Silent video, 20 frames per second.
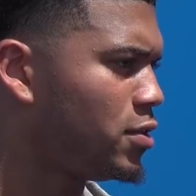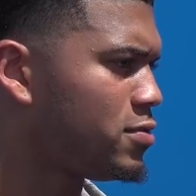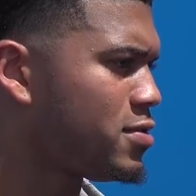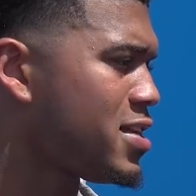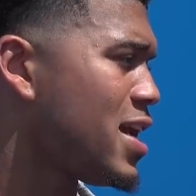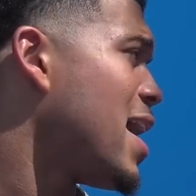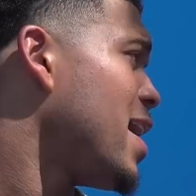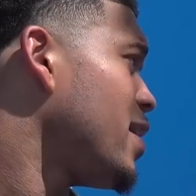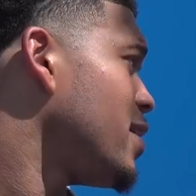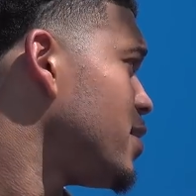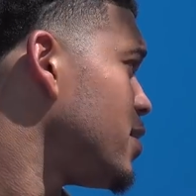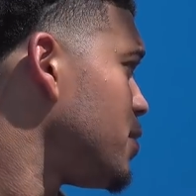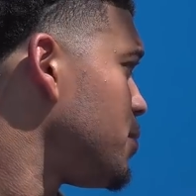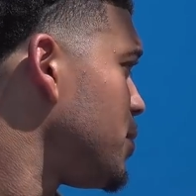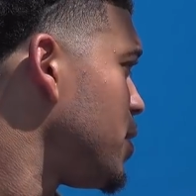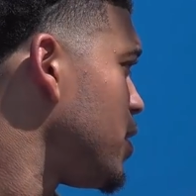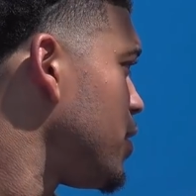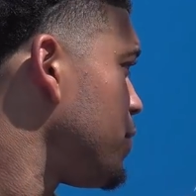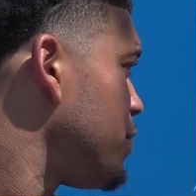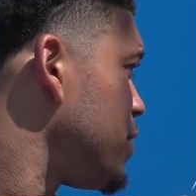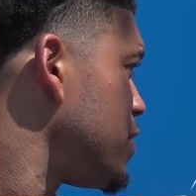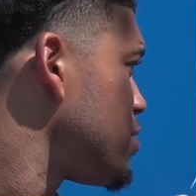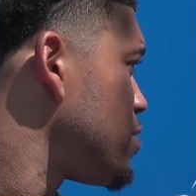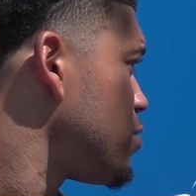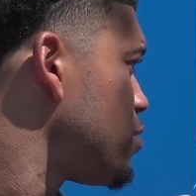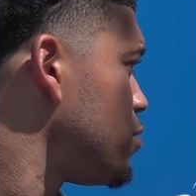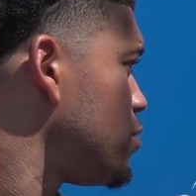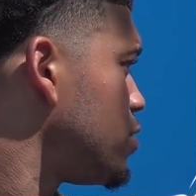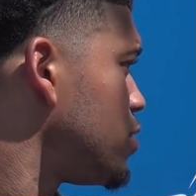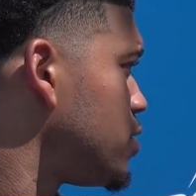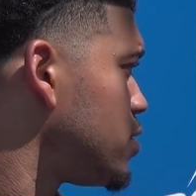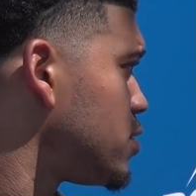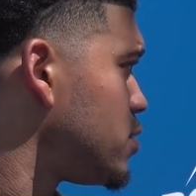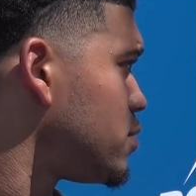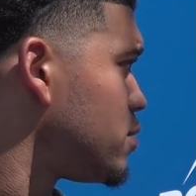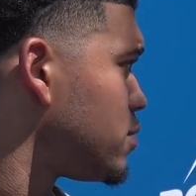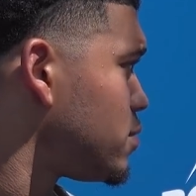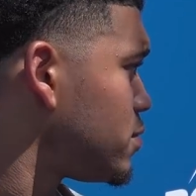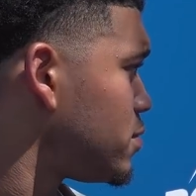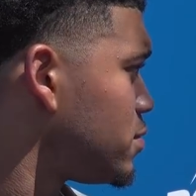tackling, being physical is
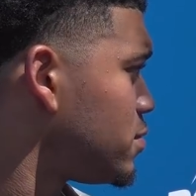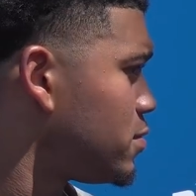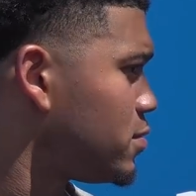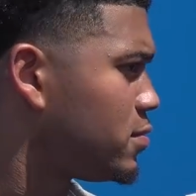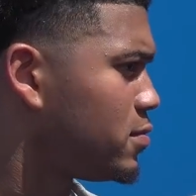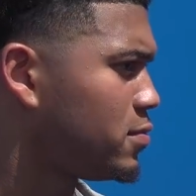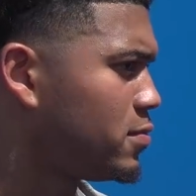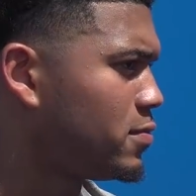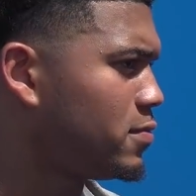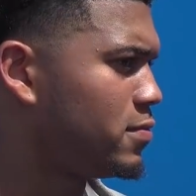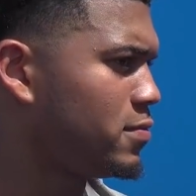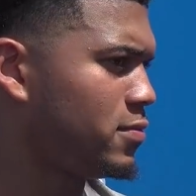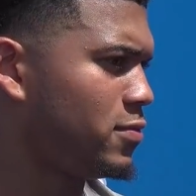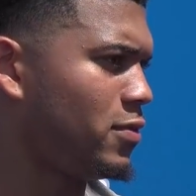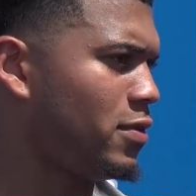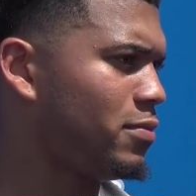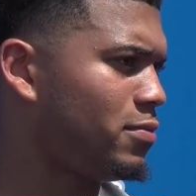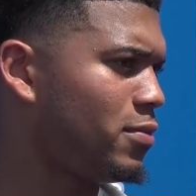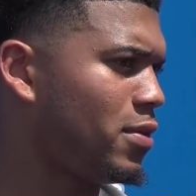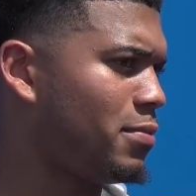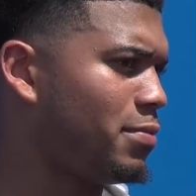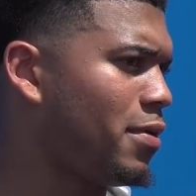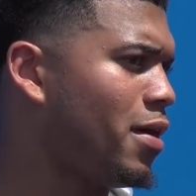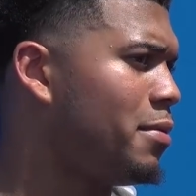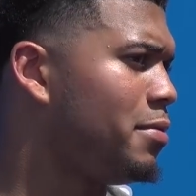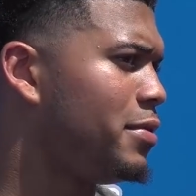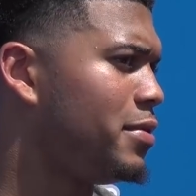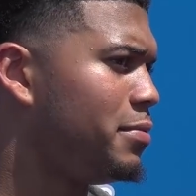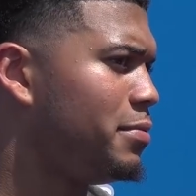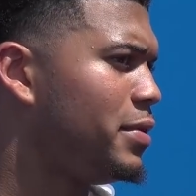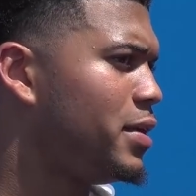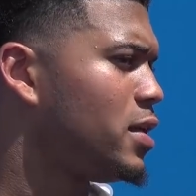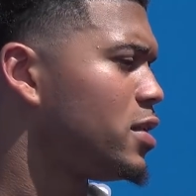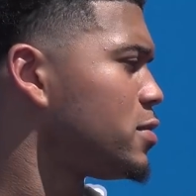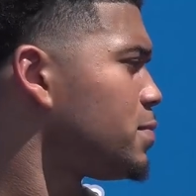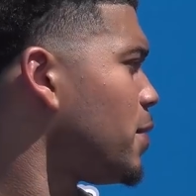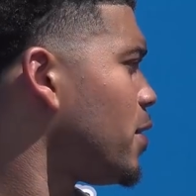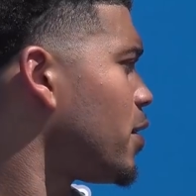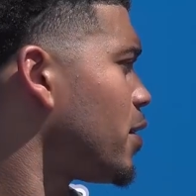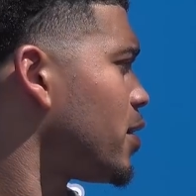probably the
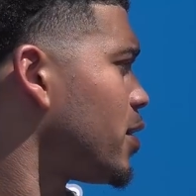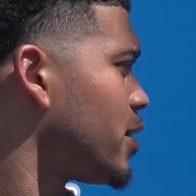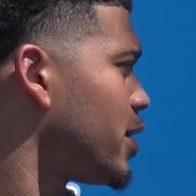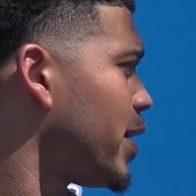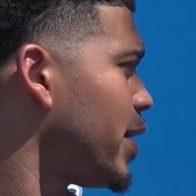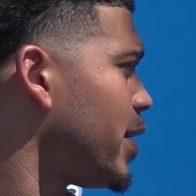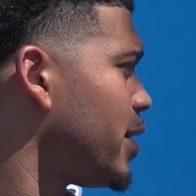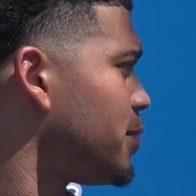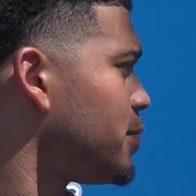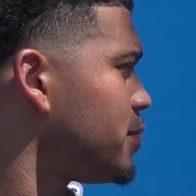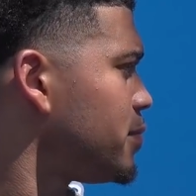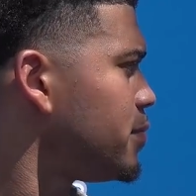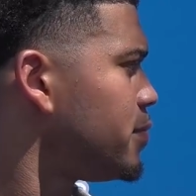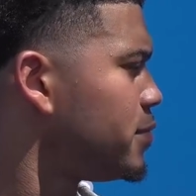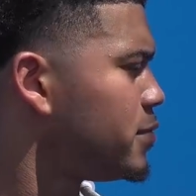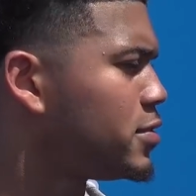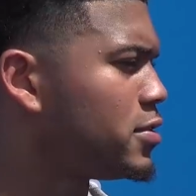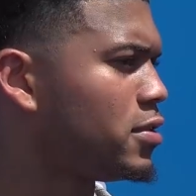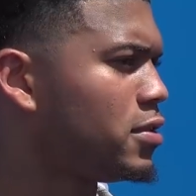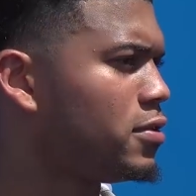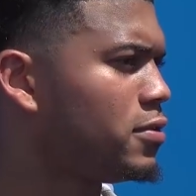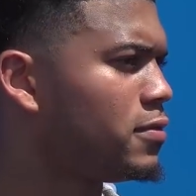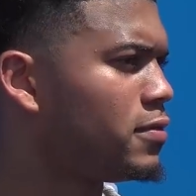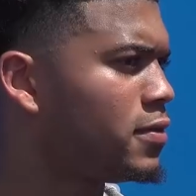biggest part of the game. Right. So.